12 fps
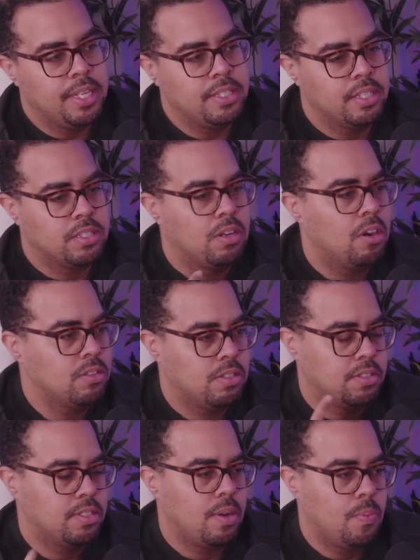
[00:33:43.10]
way to
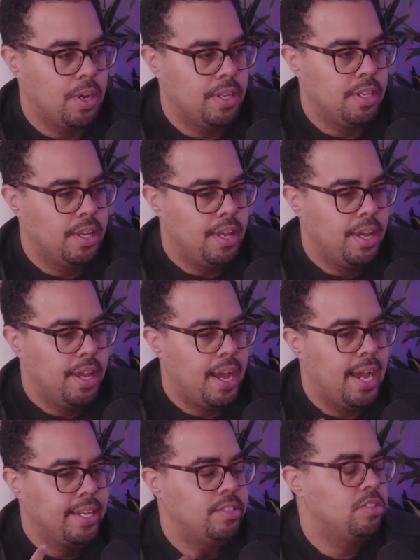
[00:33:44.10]
talk to someone
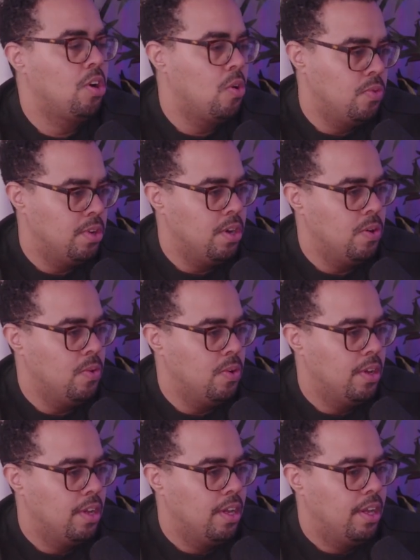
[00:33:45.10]
I don't know,
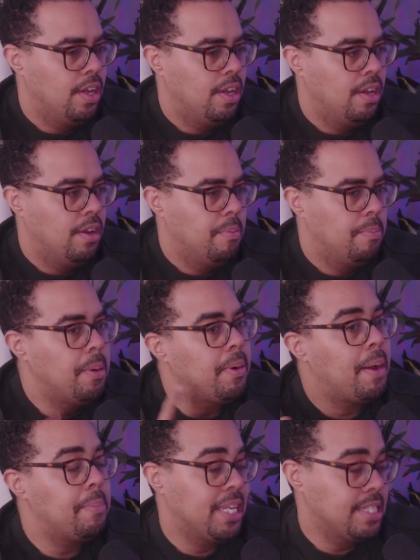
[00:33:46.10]

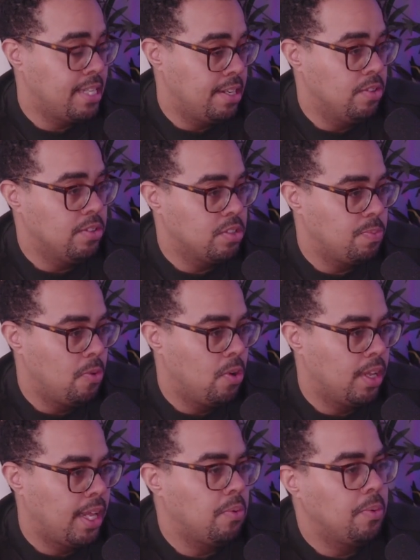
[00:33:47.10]
but because I know their
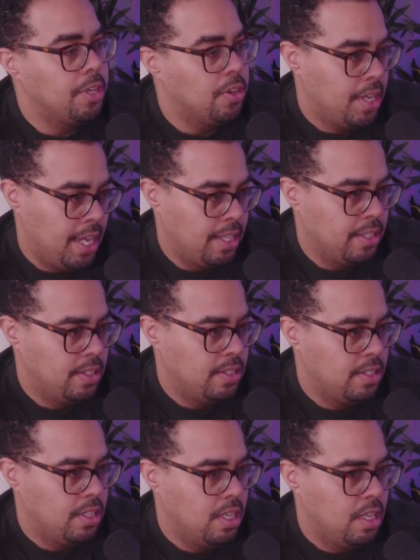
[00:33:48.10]
sport, like when we go to
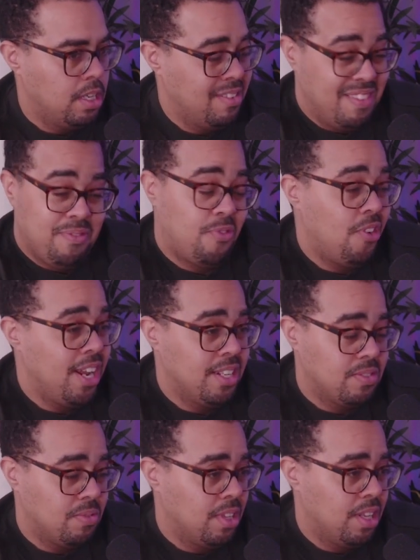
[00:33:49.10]
England, even
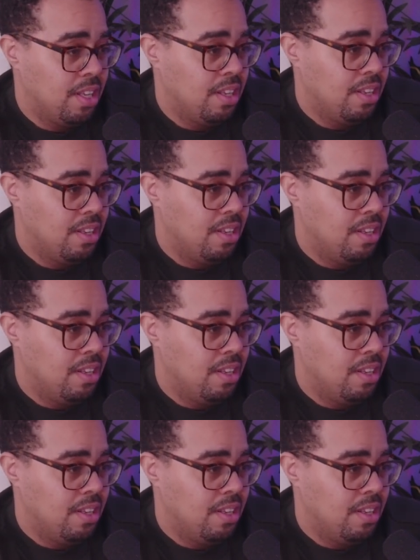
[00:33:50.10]
France, really.